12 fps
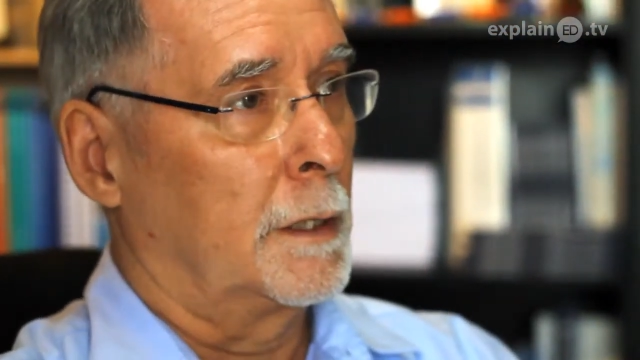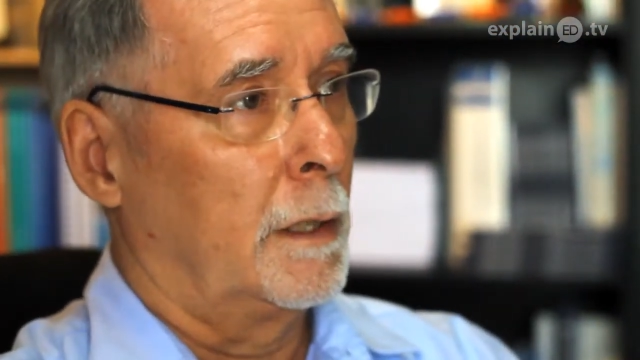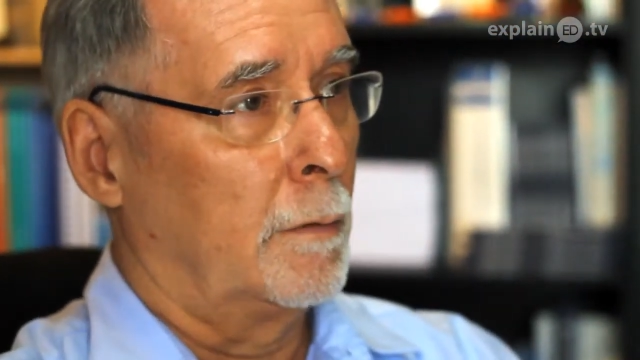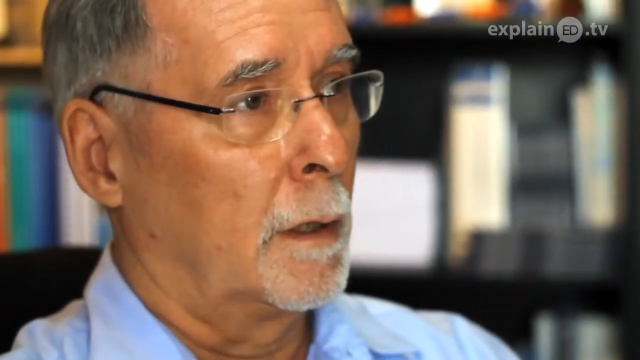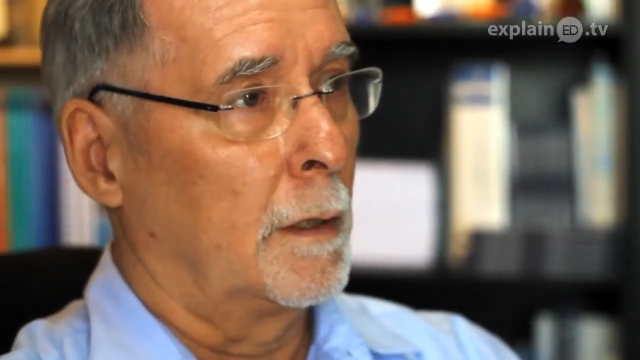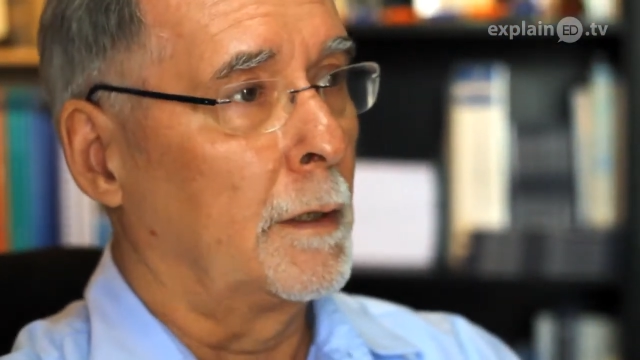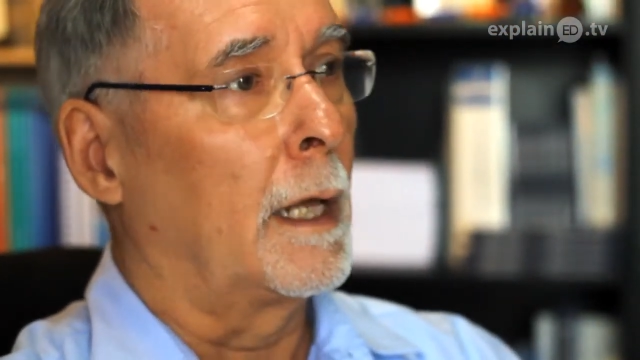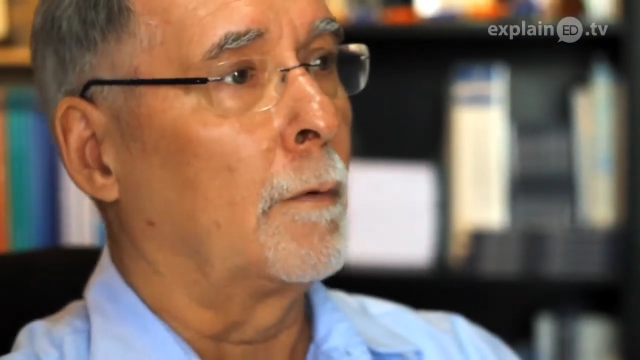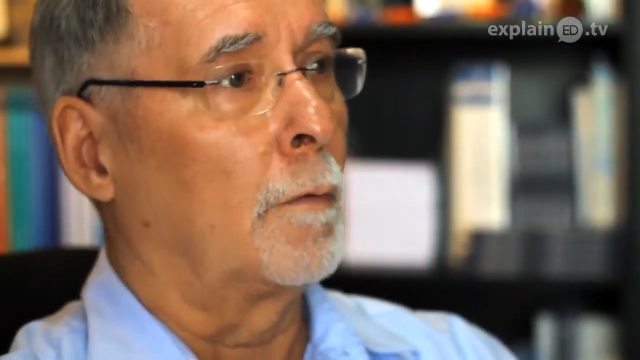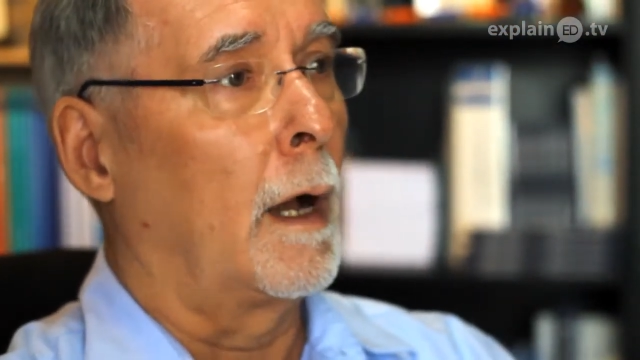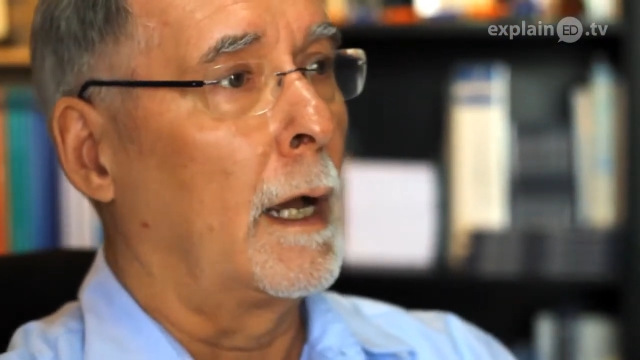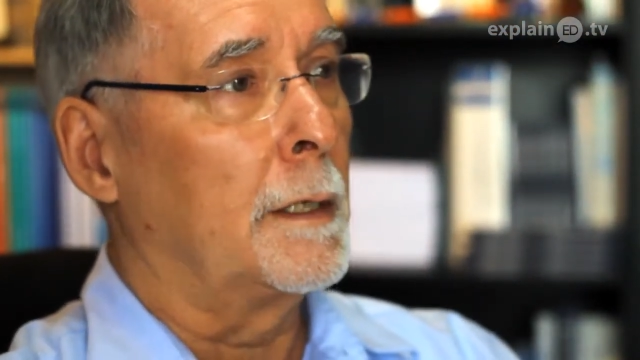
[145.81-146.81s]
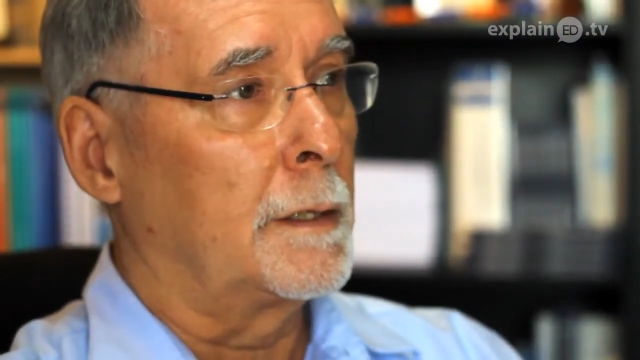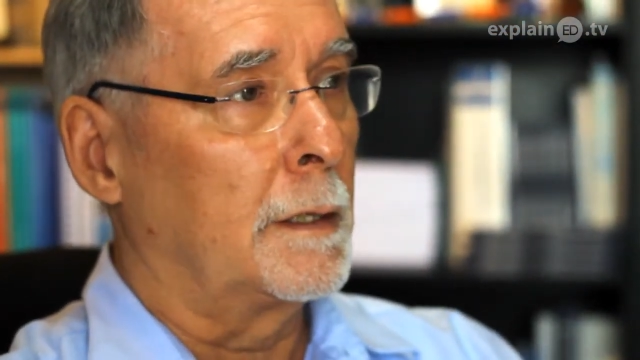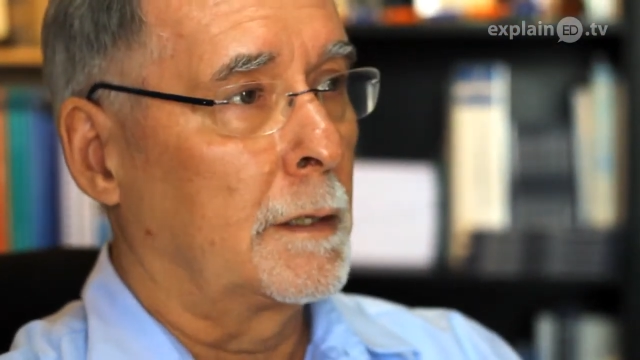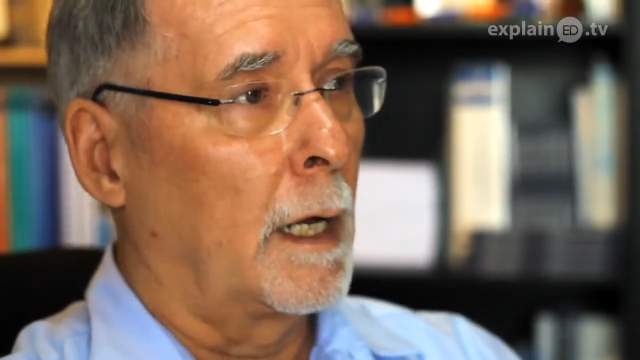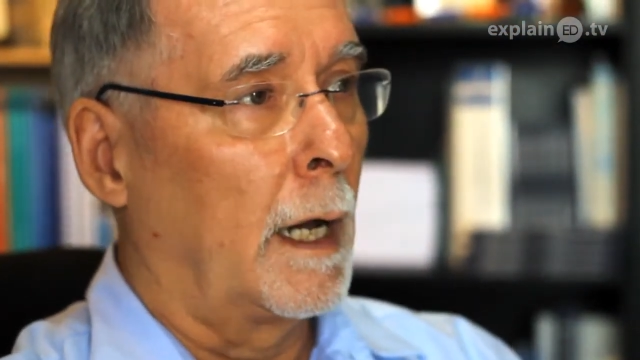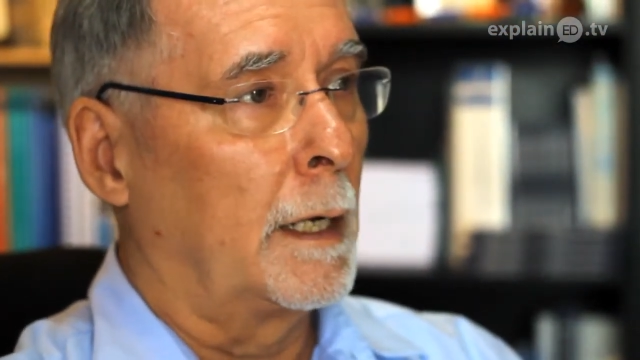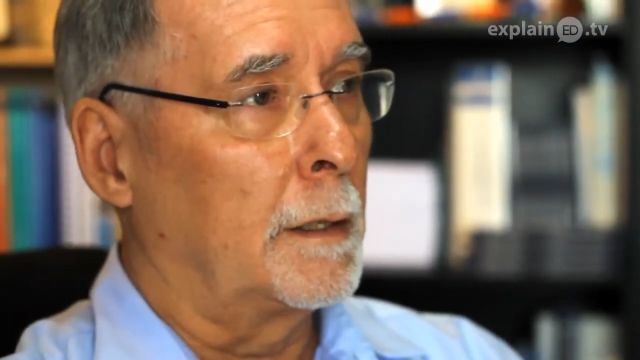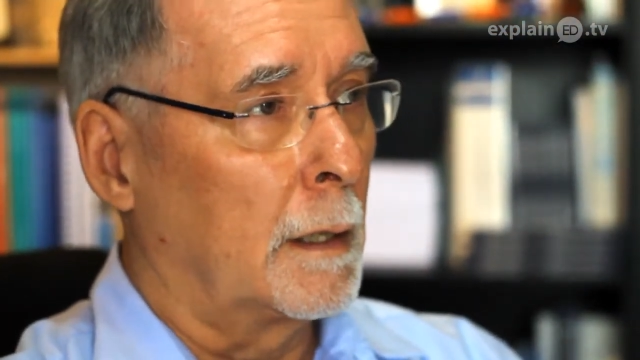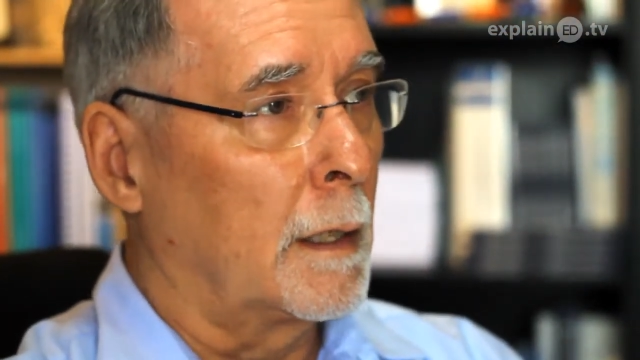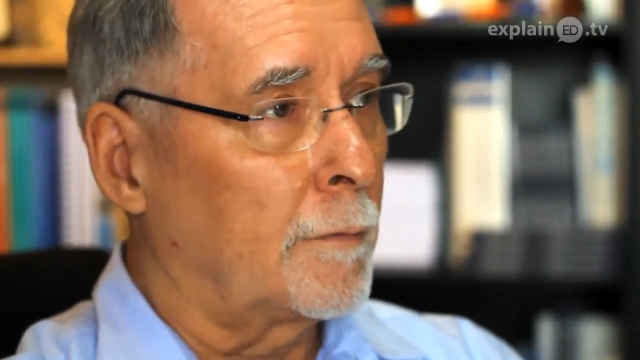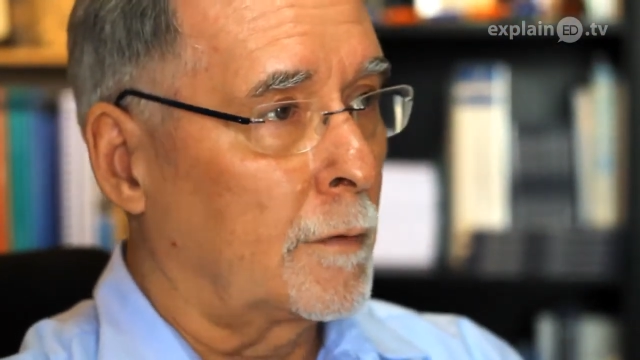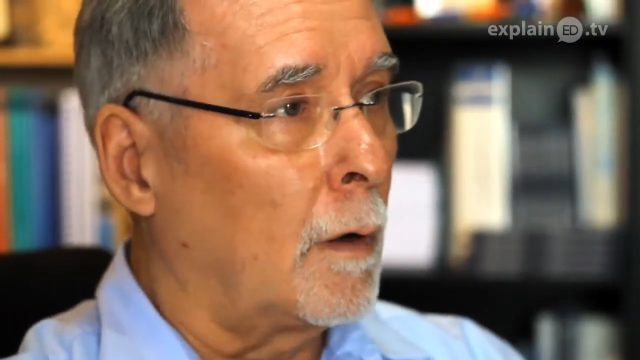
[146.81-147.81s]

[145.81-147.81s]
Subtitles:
He wanted that rising tide to lift